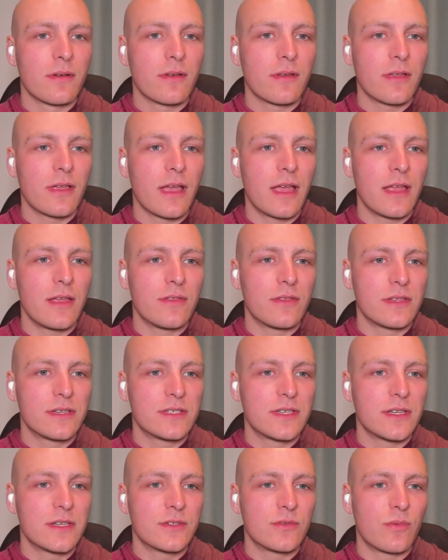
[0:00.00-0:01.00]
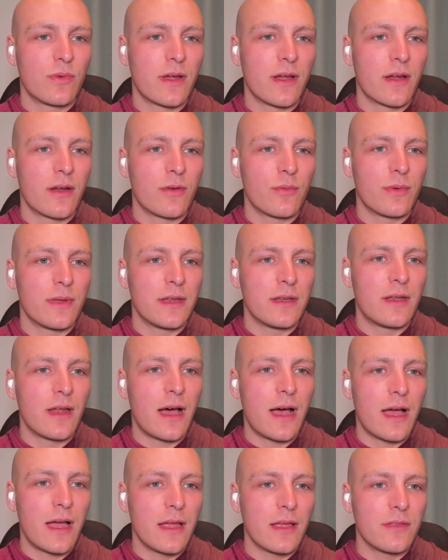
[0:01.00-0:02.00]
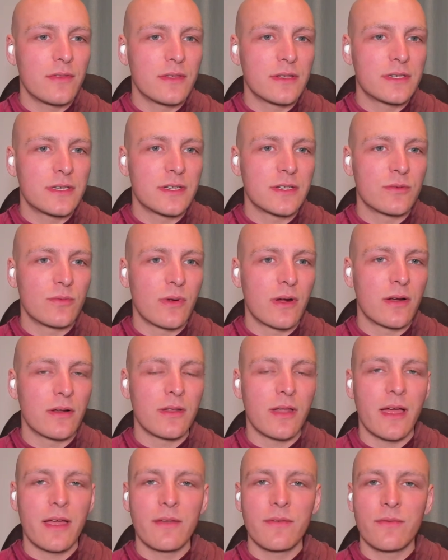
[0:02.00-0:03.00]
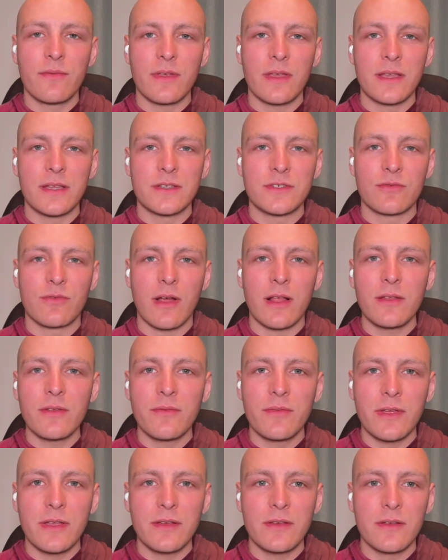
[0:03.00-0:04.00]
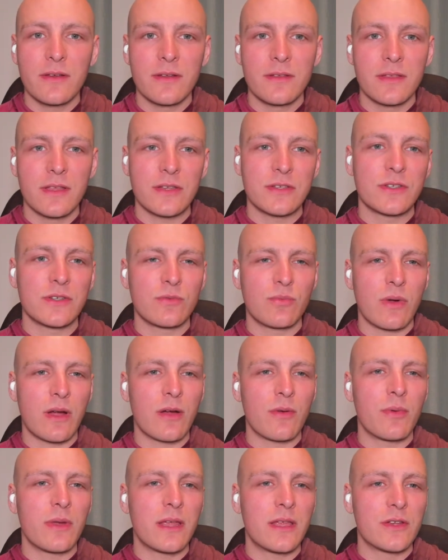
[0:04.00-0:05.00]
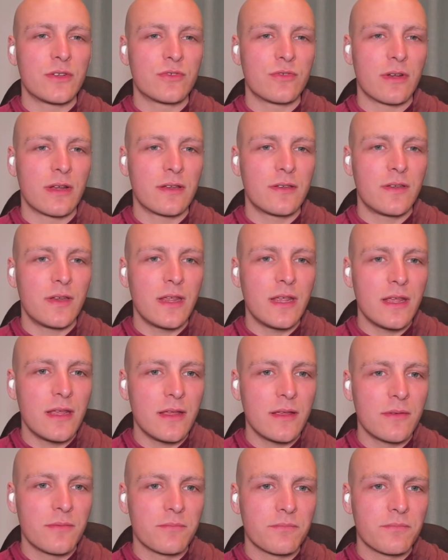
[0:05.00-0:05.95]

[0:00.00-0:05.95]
Okay, this is where we die. This is where life is relevant. This is where we can drink tea.